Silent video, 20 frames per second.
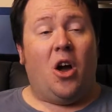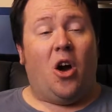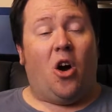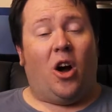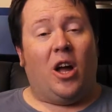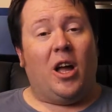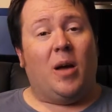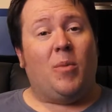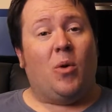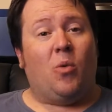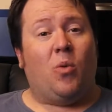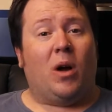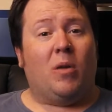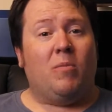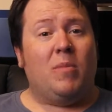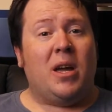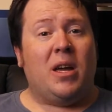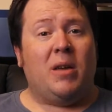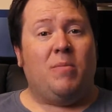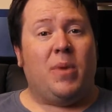I am a
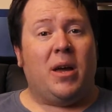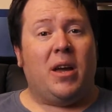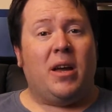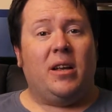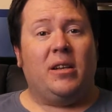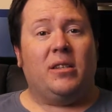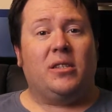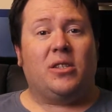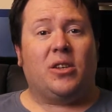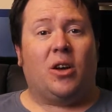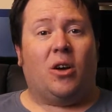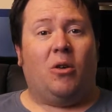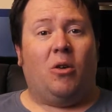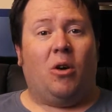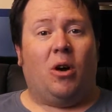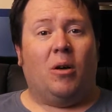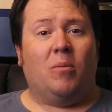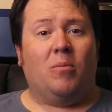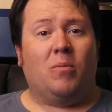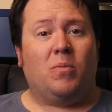one-man band, so
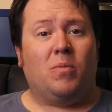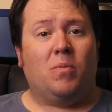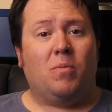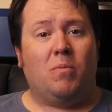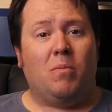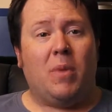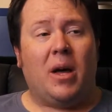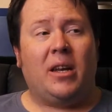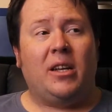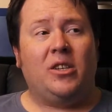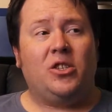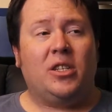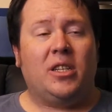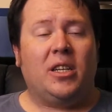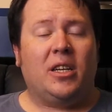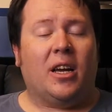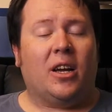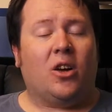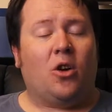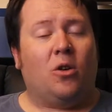I'm managing
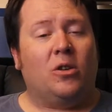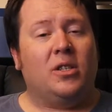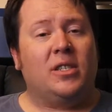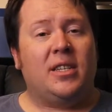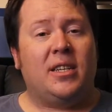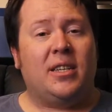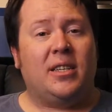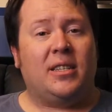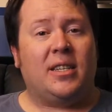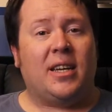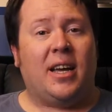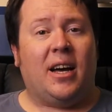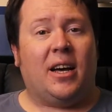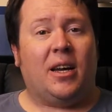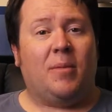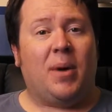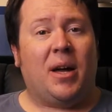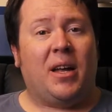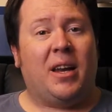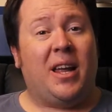to get content
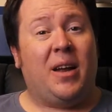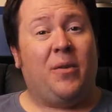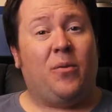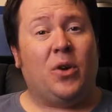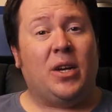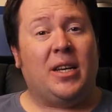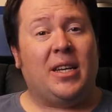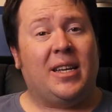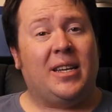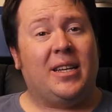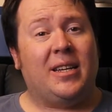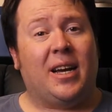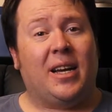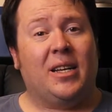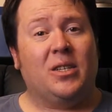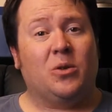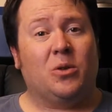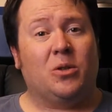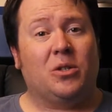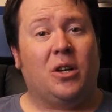out about every 10
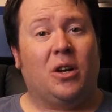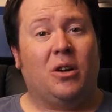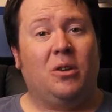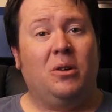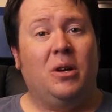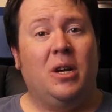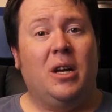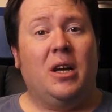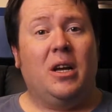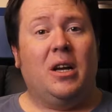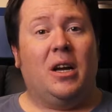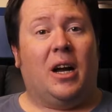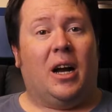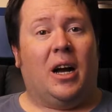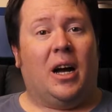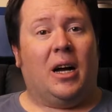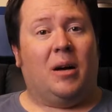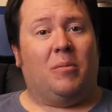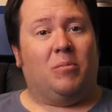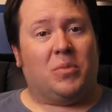days or so.
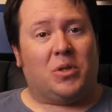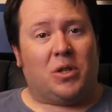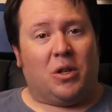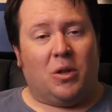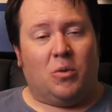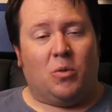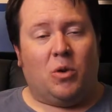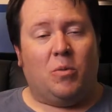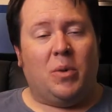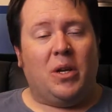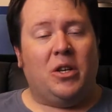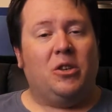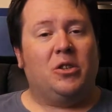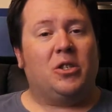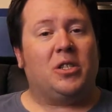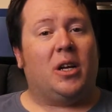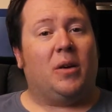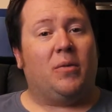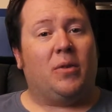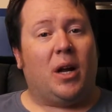So there will be new
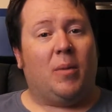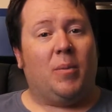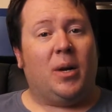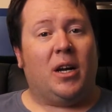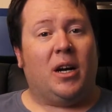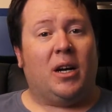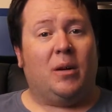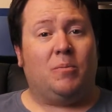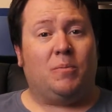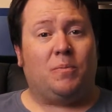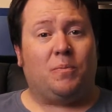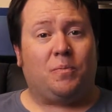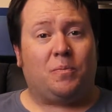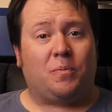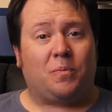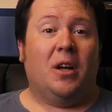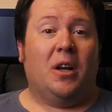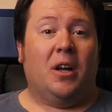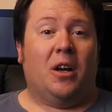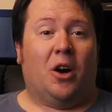stuff coming up.
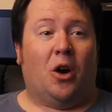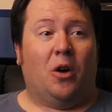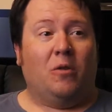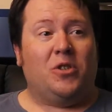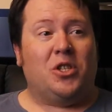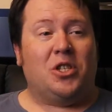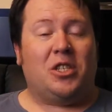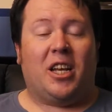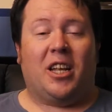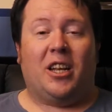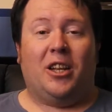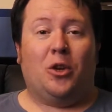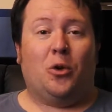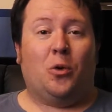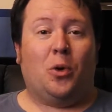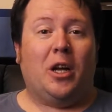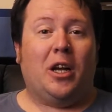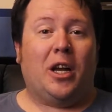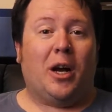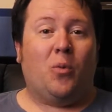I've just had a little
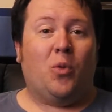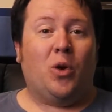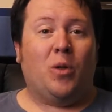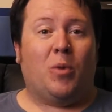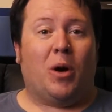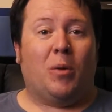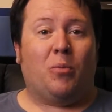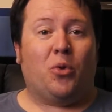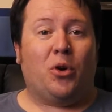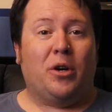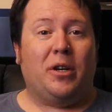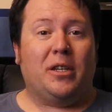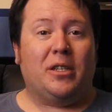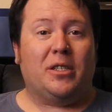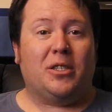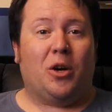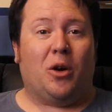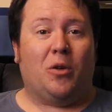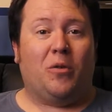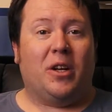hiccup with my printer,
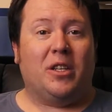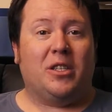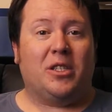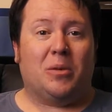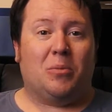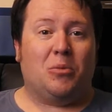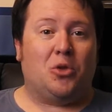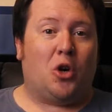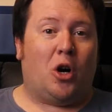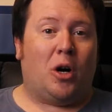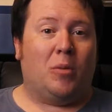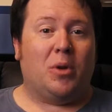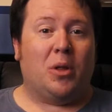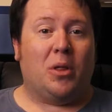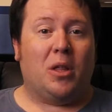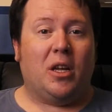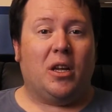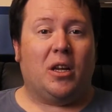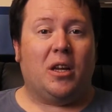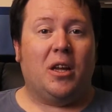so I've had some time to
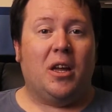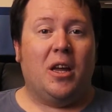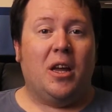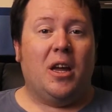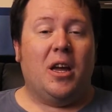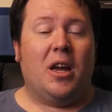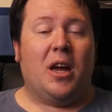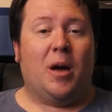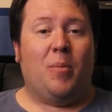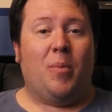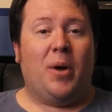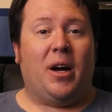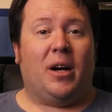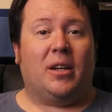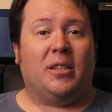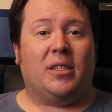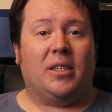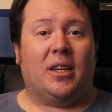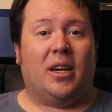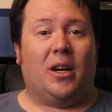think
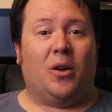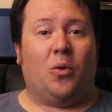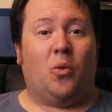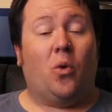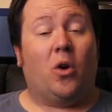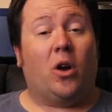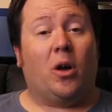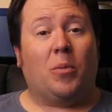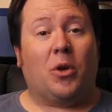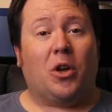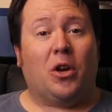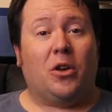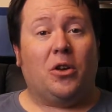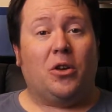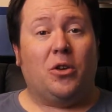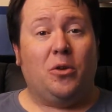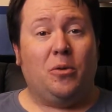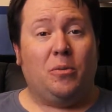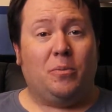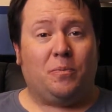about what I'm going
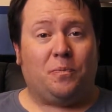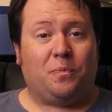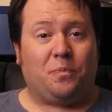to do.